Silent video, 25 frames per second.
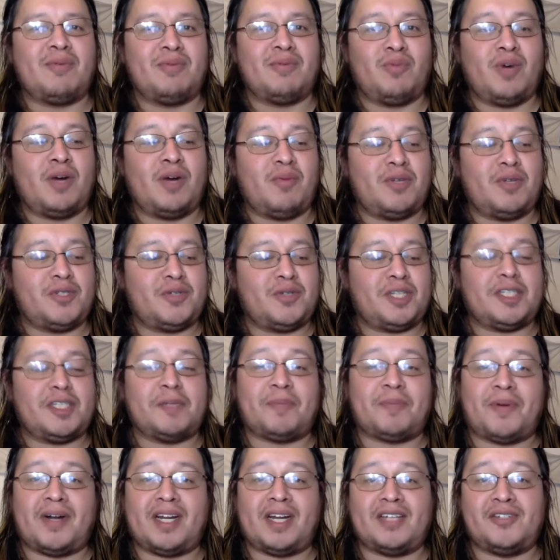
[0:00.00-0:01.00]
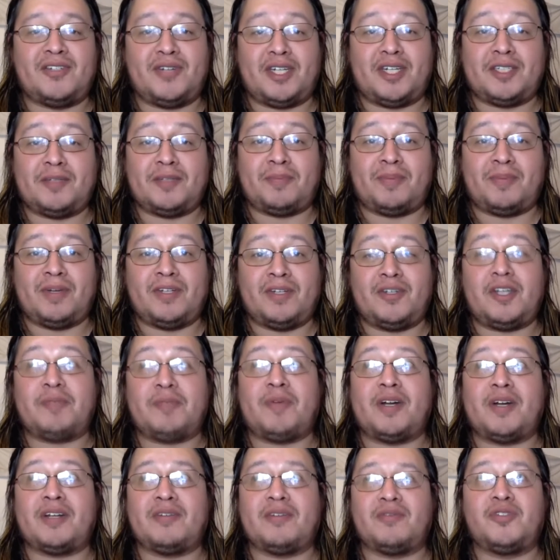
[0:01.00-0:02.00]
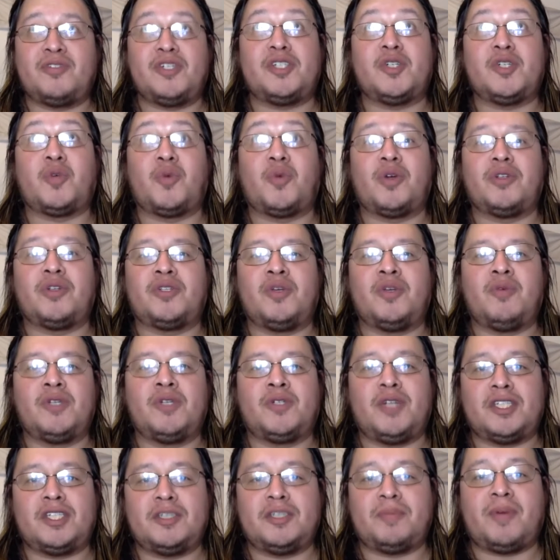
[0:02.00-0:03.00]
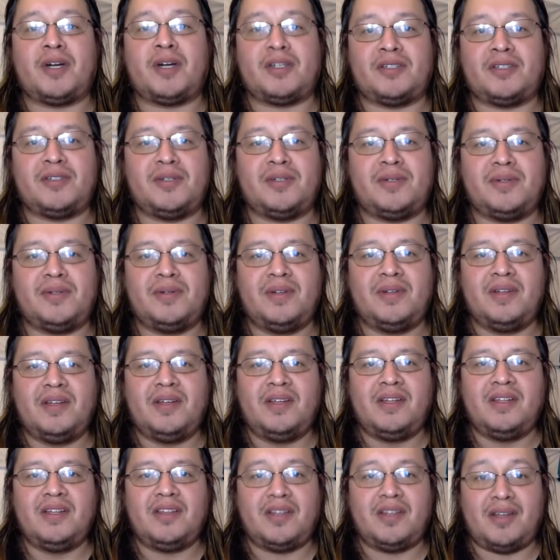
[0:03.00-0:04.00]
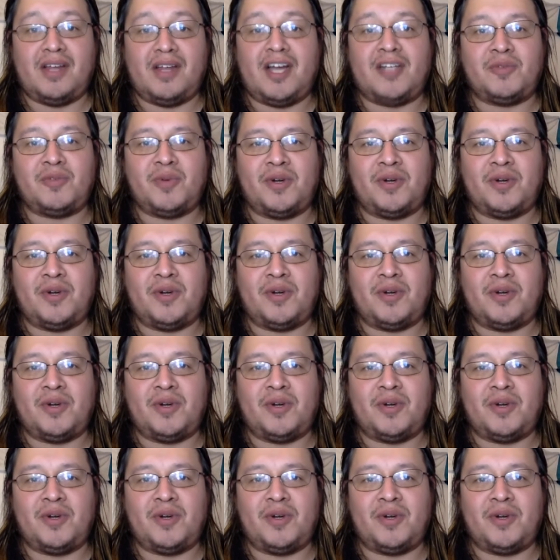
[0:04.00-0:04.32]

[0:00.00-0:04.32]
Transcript: one with Jurassic Park and Jurassic World 2 with Jurassic Park 2, The Lost